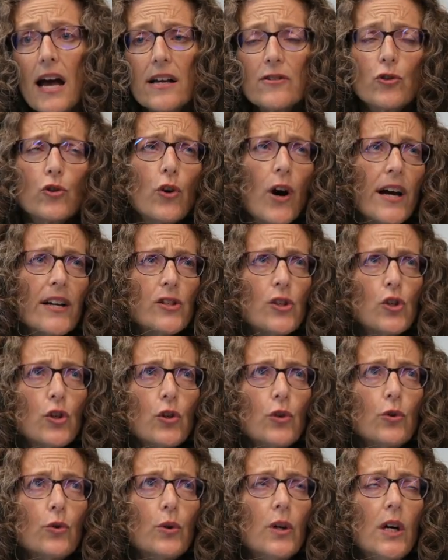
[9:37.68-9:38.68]
tries
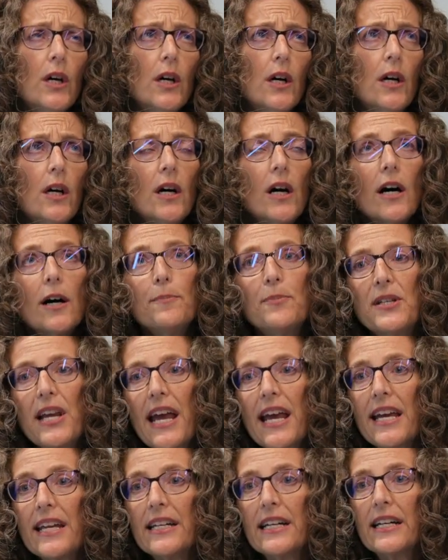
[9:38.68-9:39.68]
to
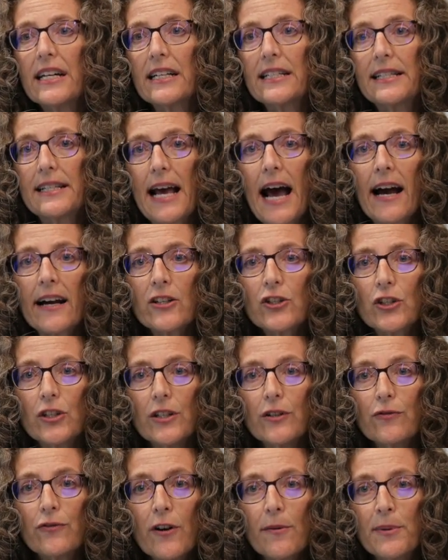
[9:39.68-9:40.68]
obtain an
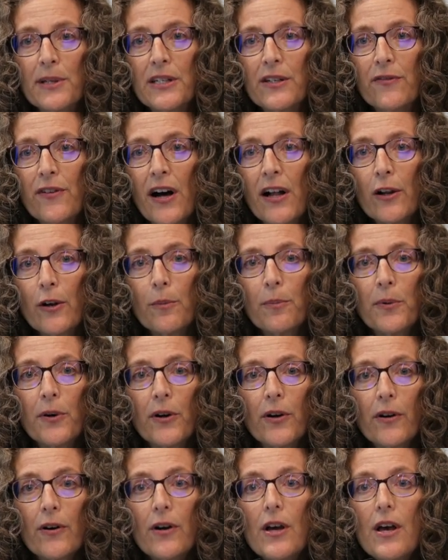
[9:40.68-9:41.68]
exaction from a
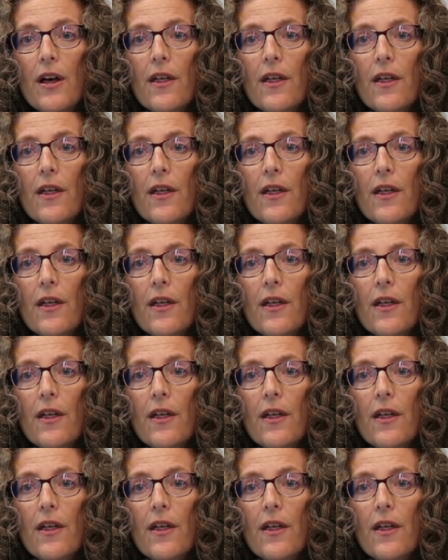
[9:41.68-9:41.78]
developer